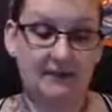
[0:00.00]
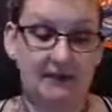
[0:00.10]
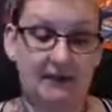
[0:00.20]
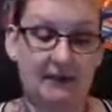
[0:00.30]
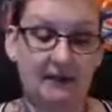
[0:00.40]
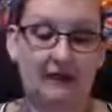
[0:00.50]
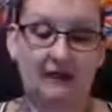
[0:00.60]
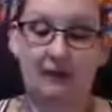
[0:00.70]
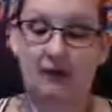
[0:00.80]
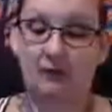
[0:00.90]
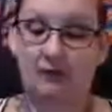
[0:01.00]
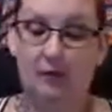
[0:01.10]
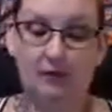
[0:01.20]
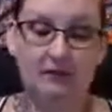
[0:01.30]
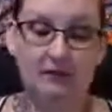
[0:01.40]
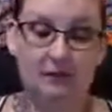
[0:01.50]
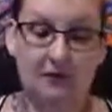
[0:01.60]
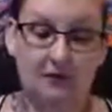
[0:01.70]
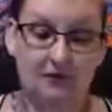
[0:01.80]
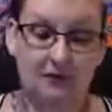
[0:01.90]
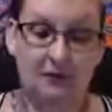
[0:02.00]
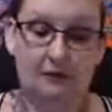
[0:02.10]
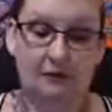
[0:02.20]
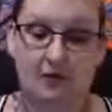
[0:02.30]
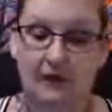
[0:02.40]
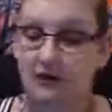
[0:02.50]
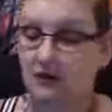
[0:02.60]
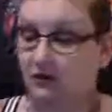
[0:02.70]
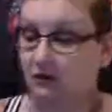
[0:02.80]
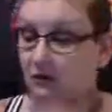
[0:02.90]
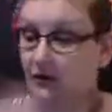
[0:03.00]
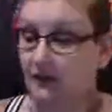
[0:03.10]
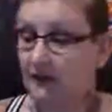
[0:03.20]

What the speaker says: something that I'll be posting pretty soon. I'm trying to